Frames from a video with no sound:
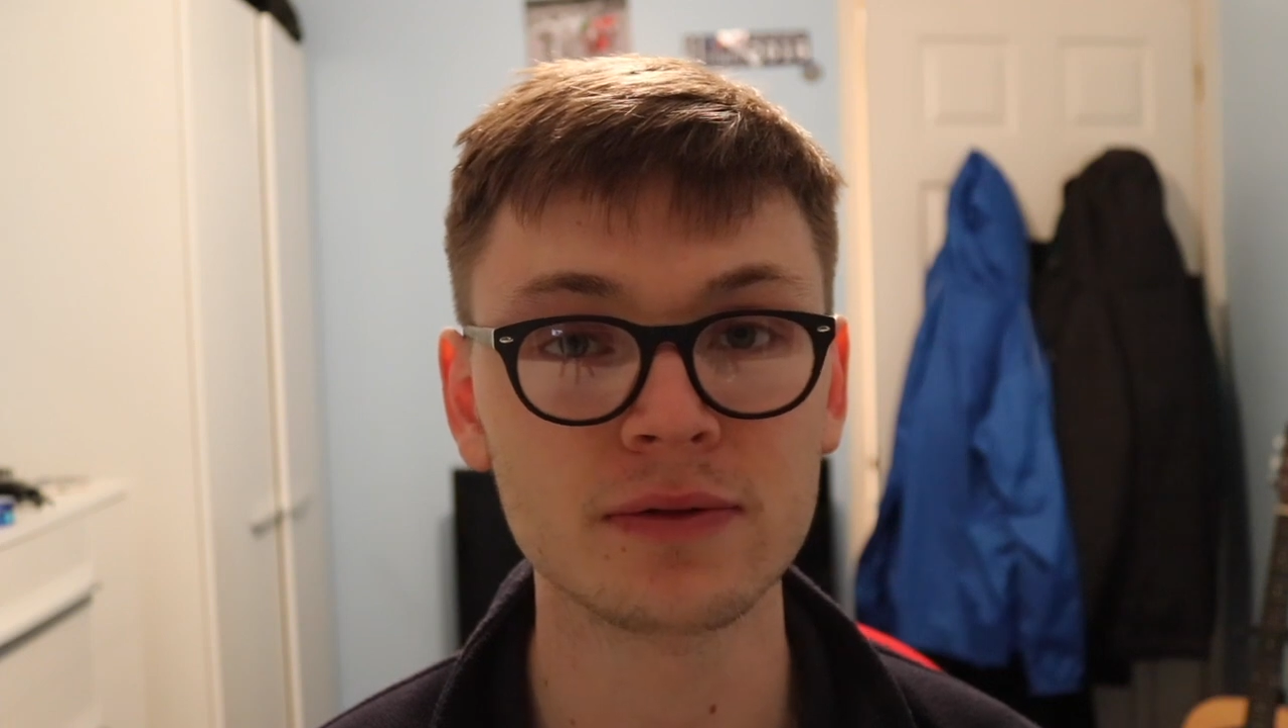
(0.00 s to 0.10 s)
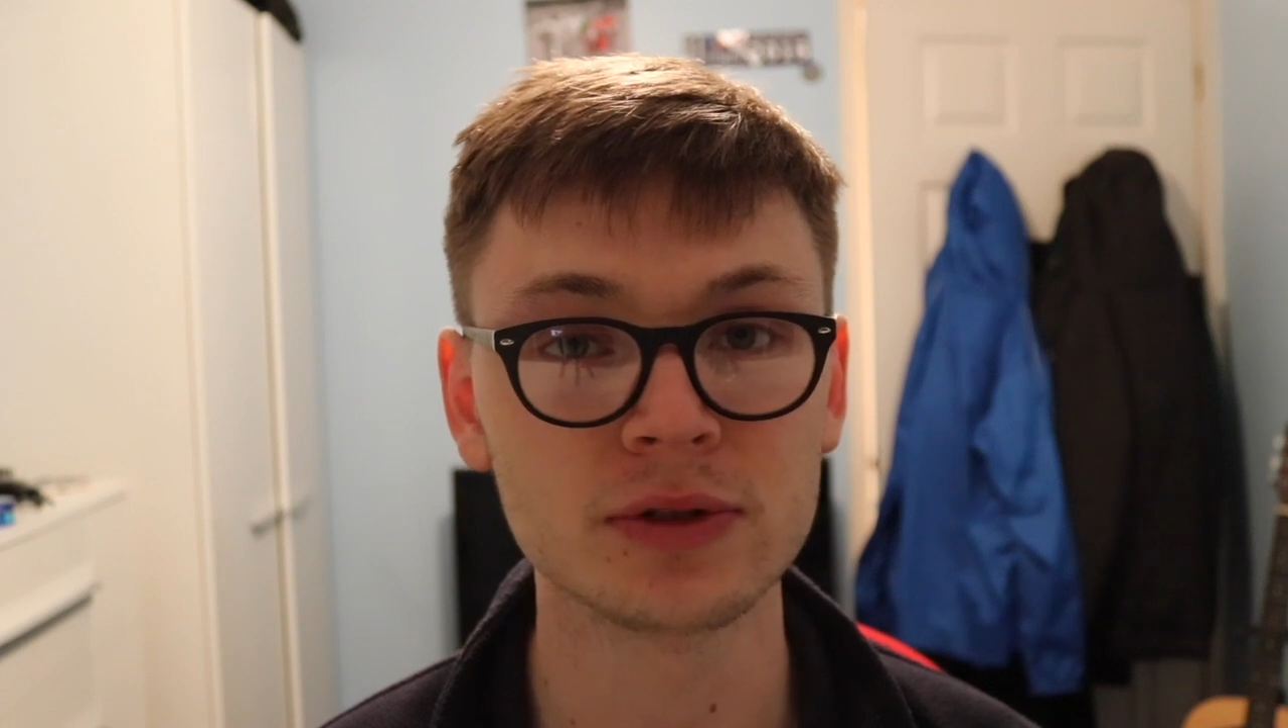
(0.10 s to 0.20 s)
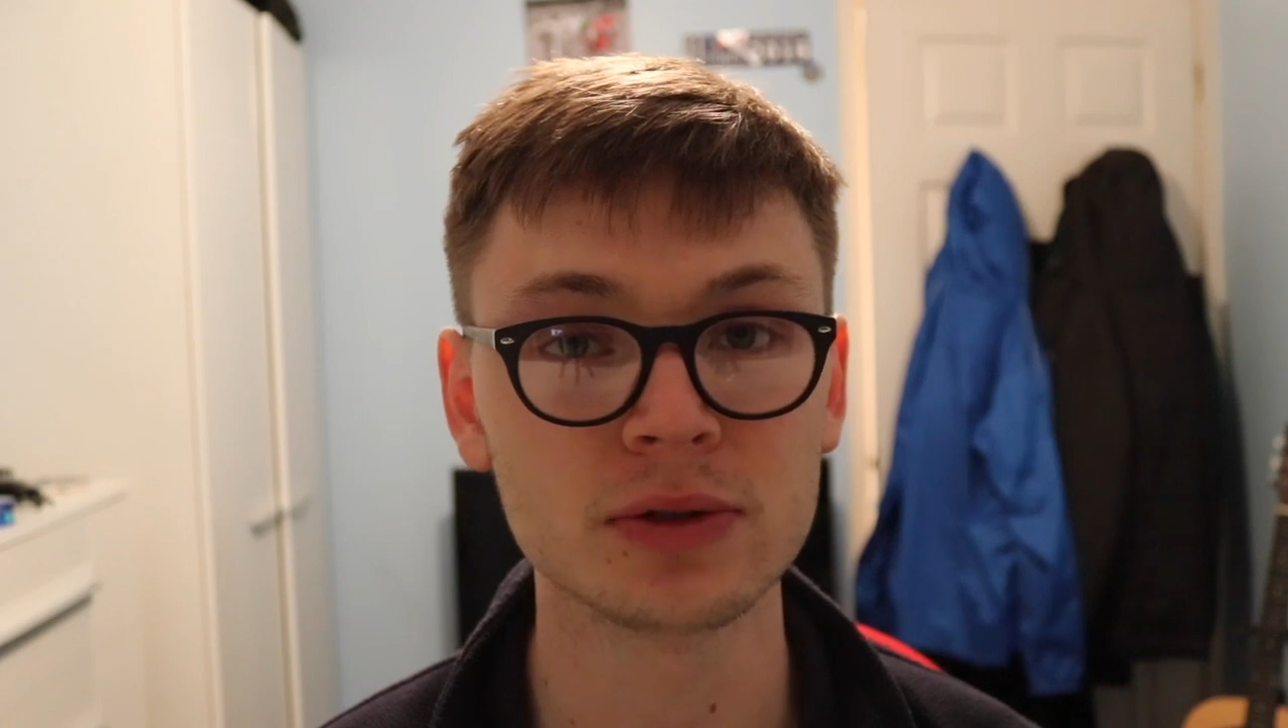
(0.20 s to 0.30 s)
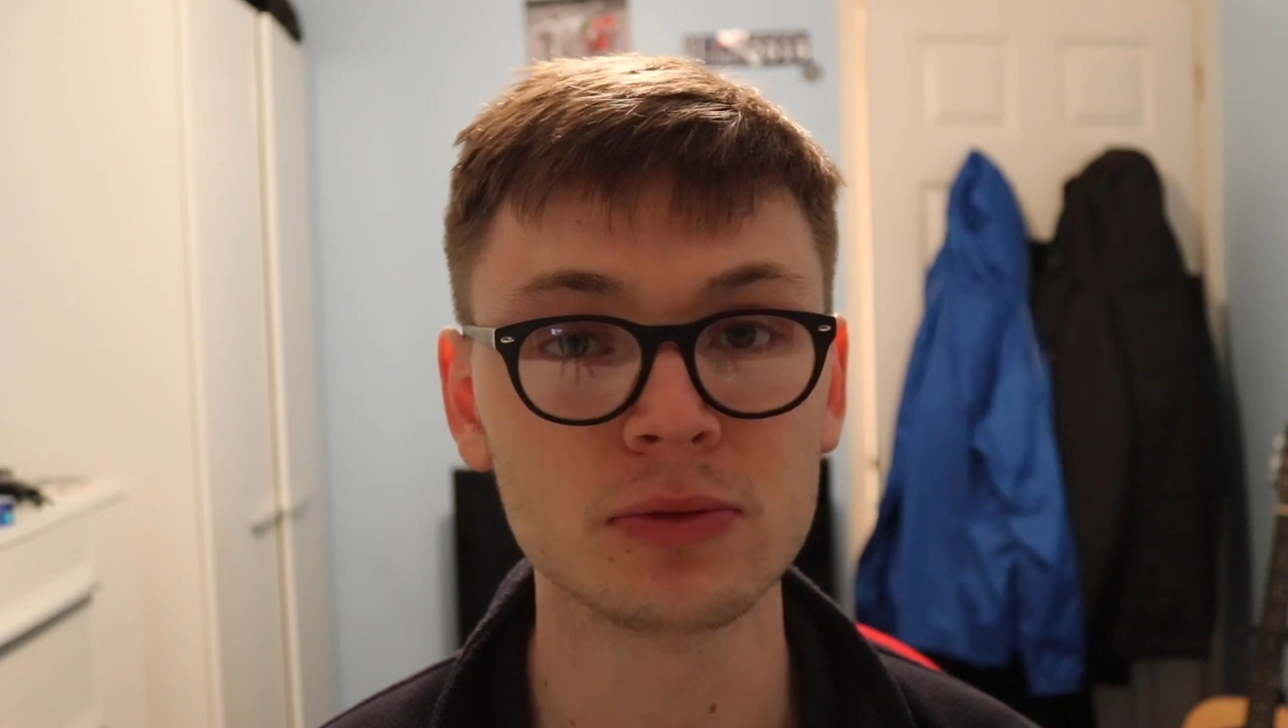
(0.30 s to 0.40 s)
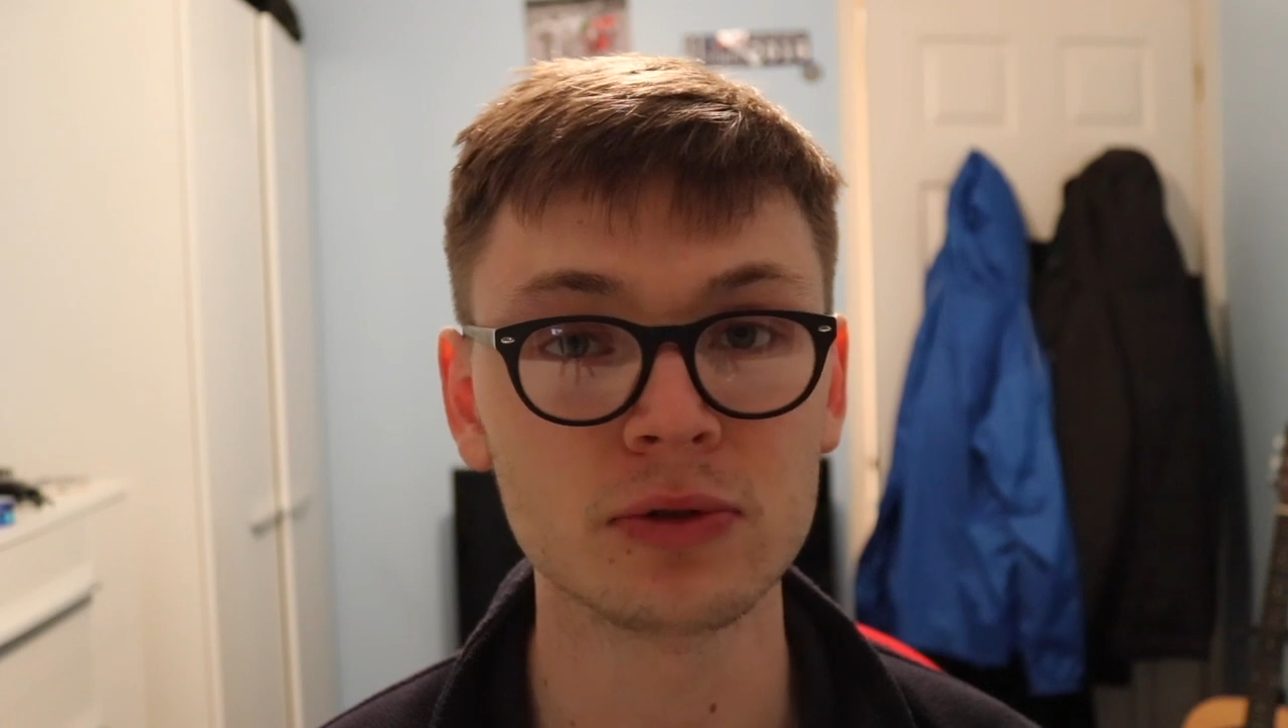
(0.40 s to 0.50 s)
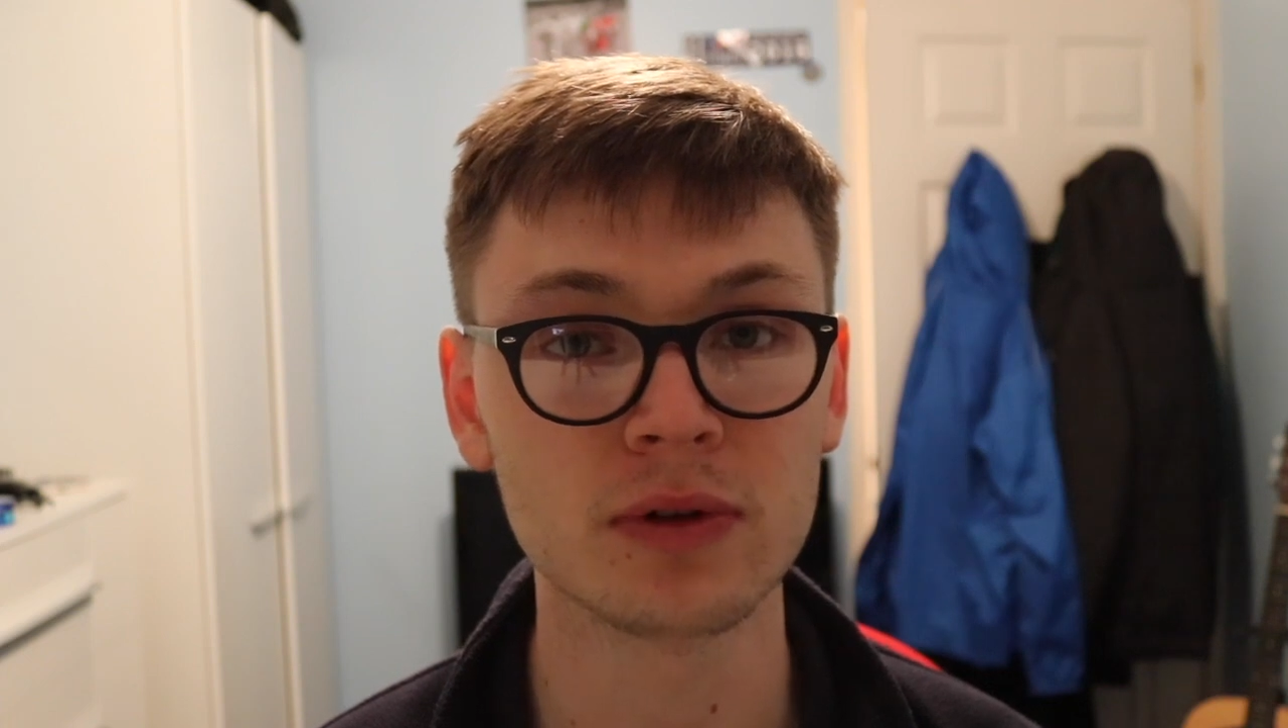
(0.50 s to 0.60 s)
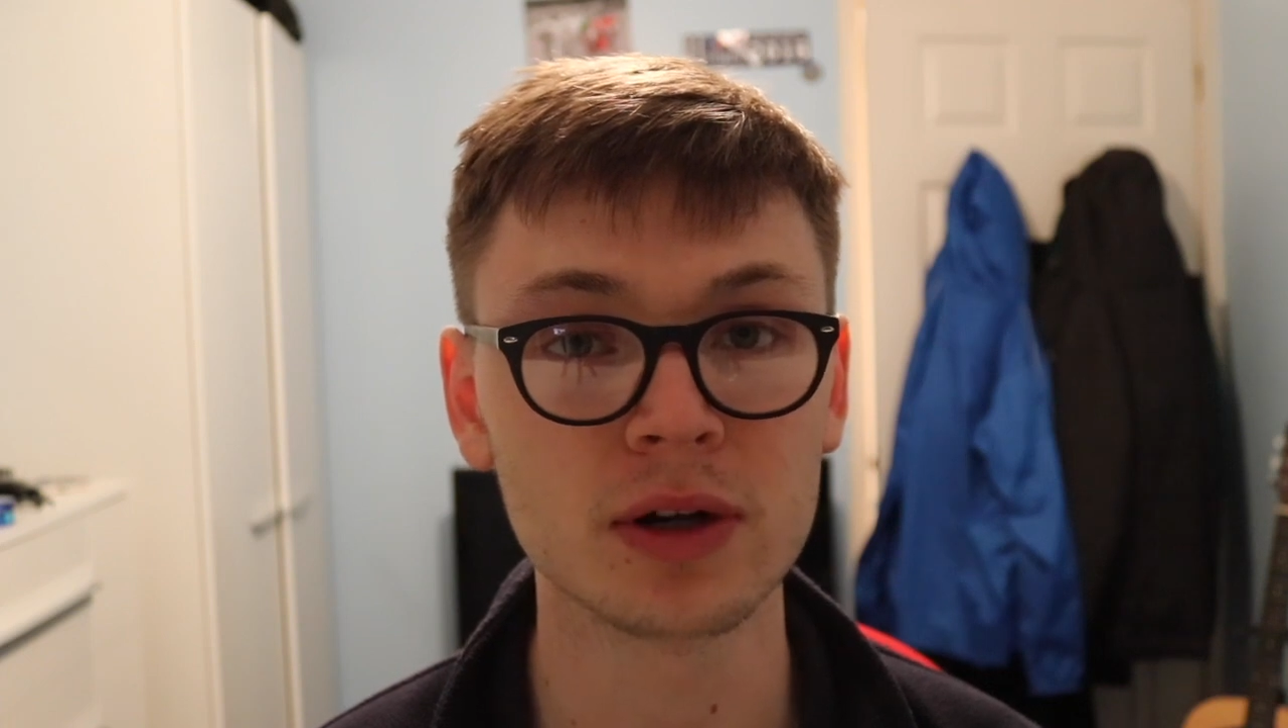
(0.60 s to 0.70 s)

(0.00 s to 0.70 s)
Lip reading: for some more